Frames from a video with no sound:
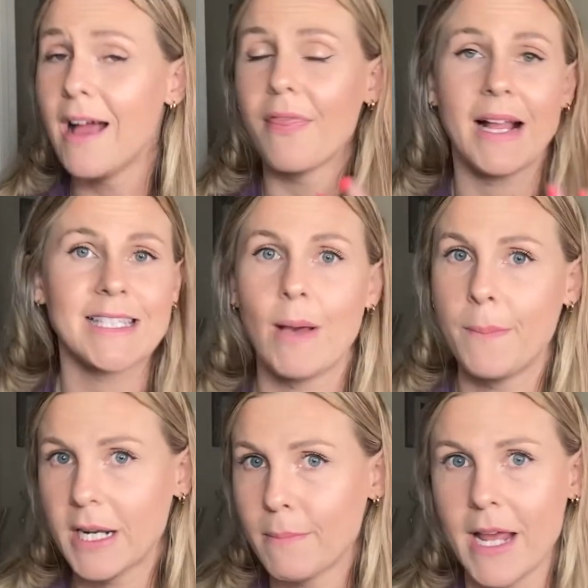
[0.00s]
That's how I
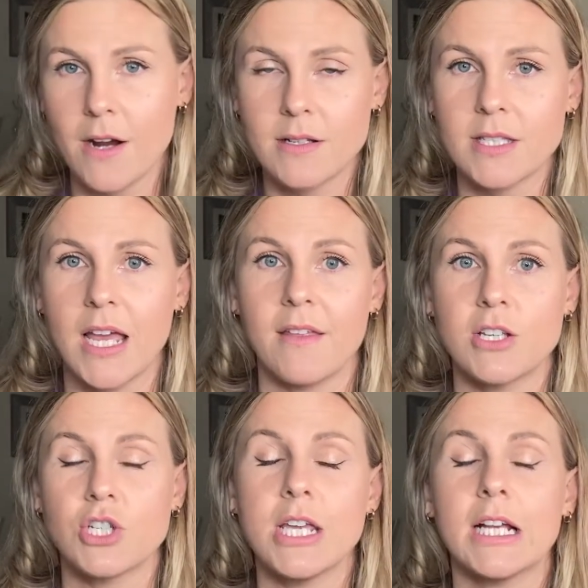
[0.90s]
picked my hairstylist.
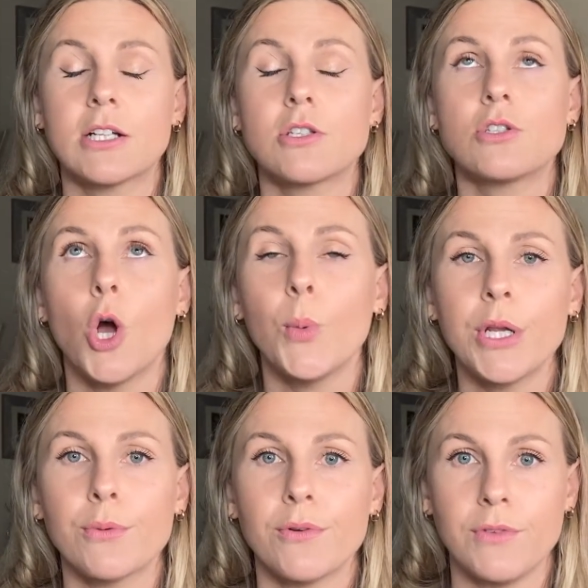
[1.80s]
She had so many
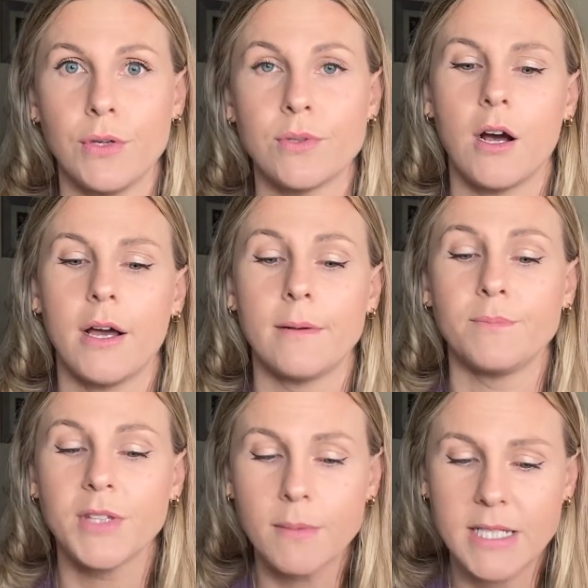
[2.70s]
reviews on
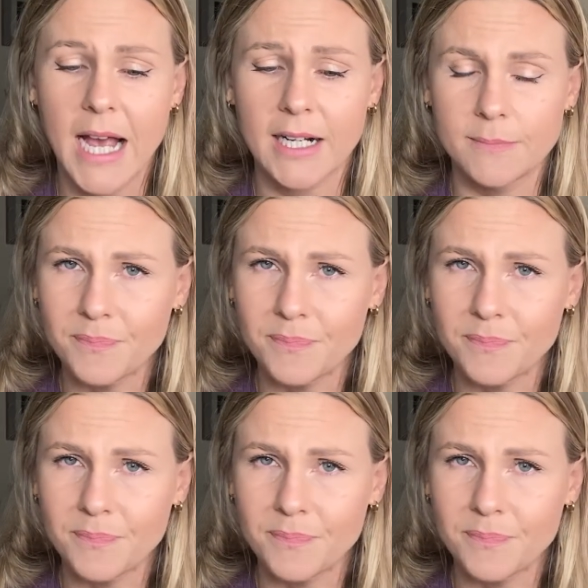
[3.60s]
Thumbtack.